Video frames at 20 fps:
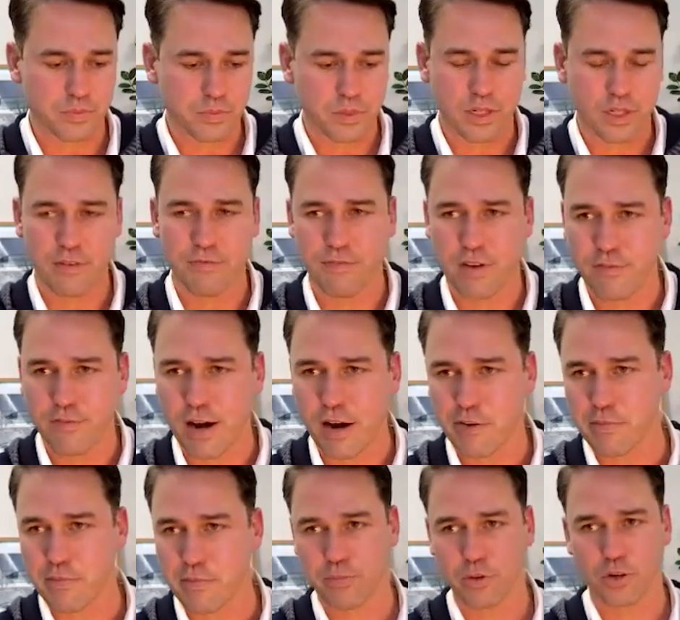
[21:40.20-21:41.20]
if I
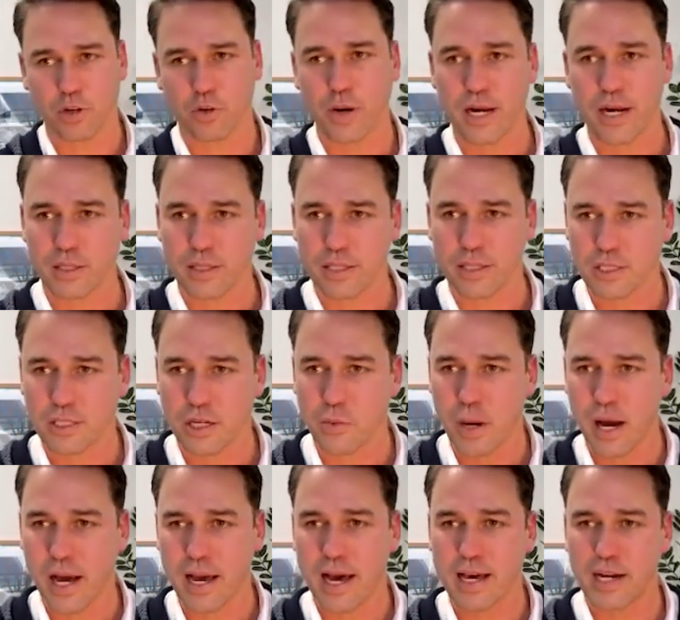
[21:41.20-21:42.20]
remember correctly. So
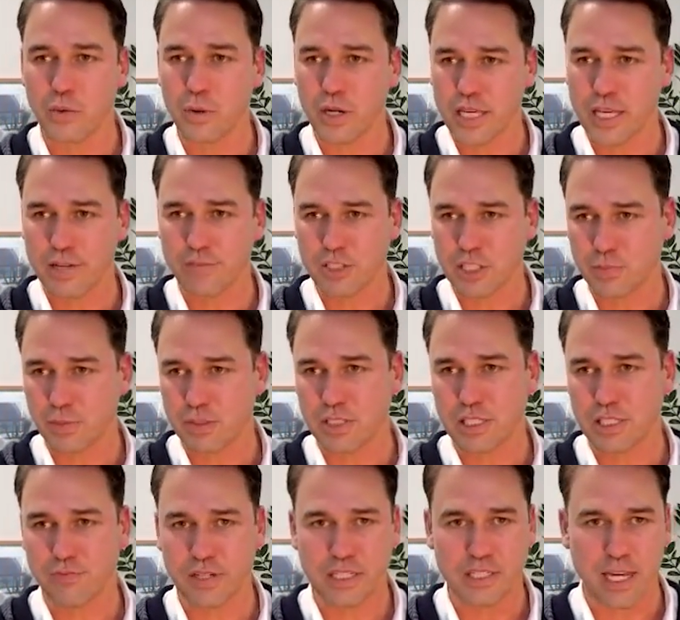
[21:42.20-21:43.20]
I don't want to give a
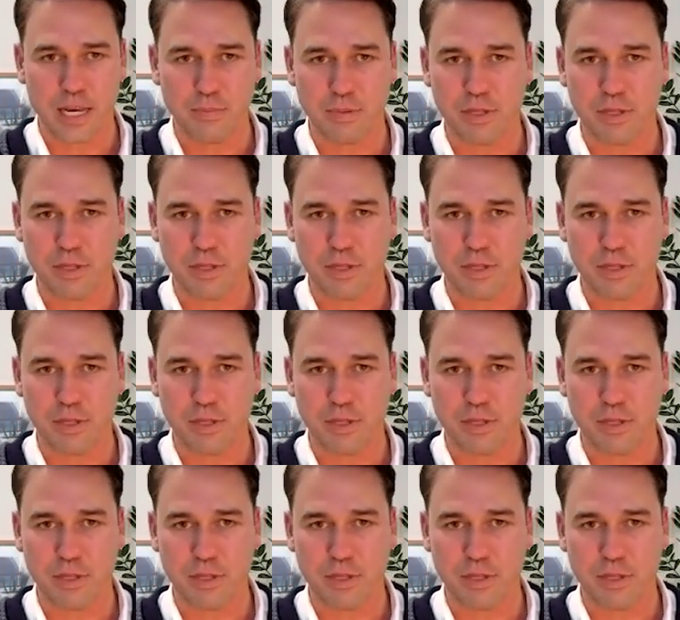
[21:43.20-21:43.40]
specific date,